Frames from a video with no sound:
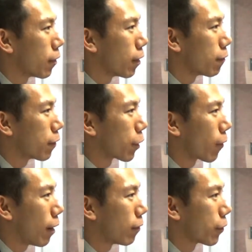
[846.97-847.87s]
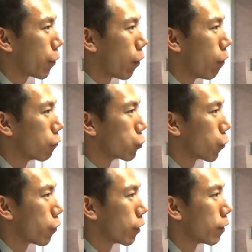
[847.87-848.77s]
and figure out their own
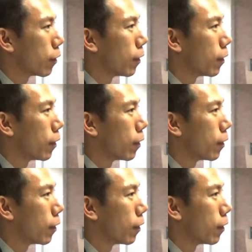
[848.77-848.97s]
journey,